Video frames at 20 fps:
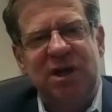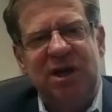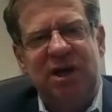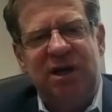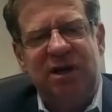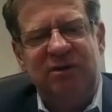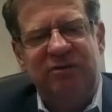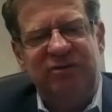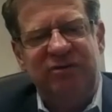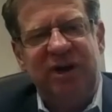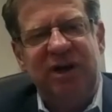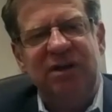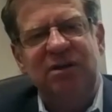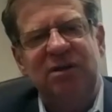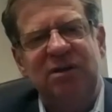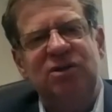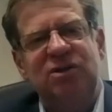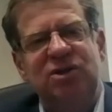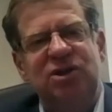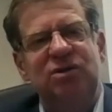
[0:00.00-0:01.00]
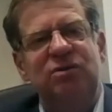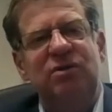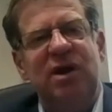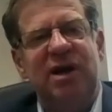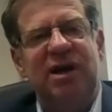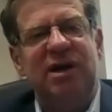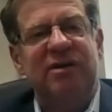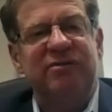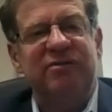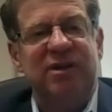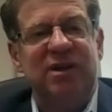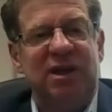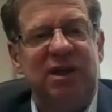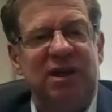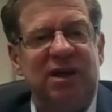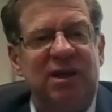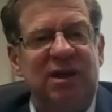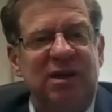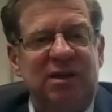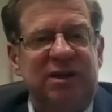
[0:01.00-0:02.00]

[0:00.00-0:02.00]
and advantage you have in any